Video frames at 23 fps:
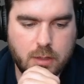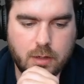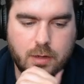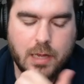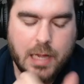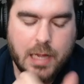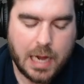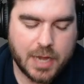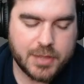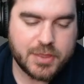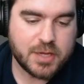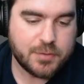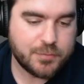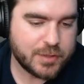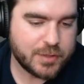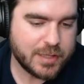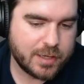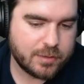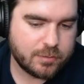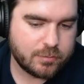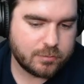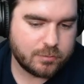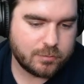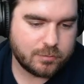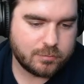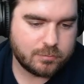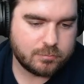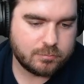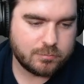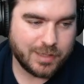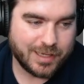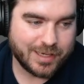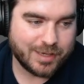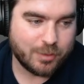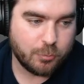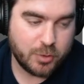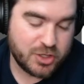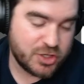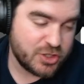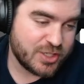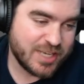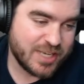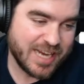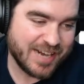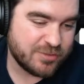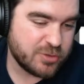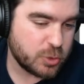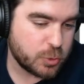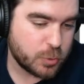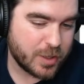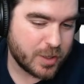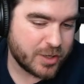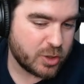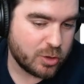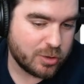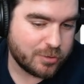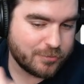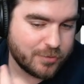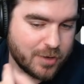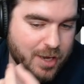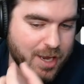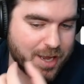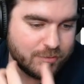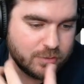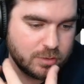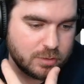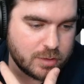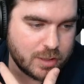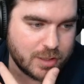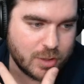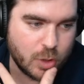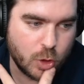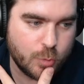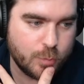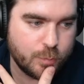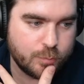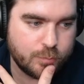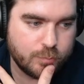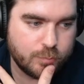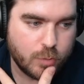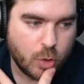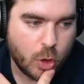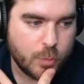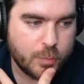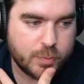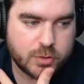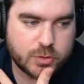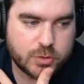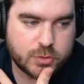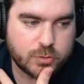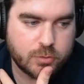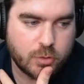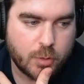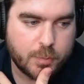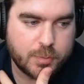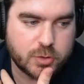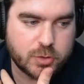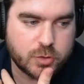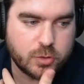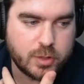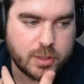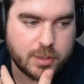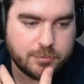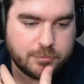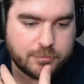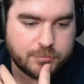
I think for that, like, we just have to try to go to 5 and hope it's good enough.